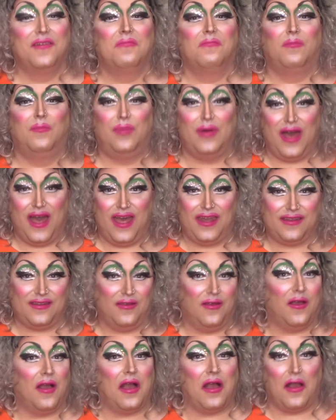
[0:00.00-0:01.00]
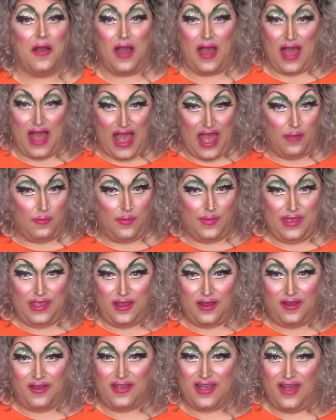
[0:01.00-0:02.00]
But I will be
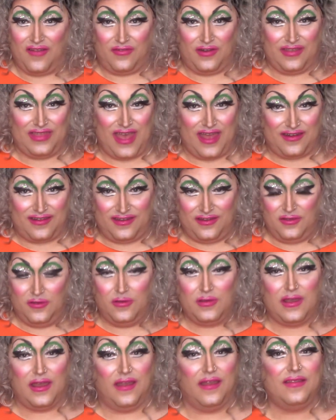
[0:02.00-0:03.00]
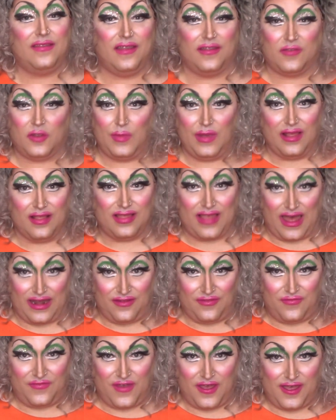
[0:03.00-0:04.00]
here covering that too, because it's going to be a lot
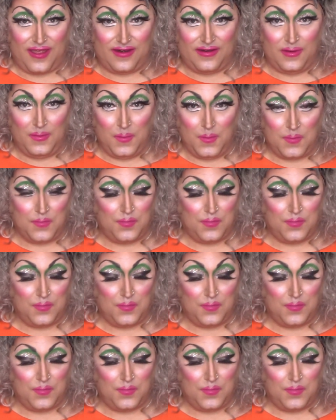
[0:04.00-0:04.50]
of fun.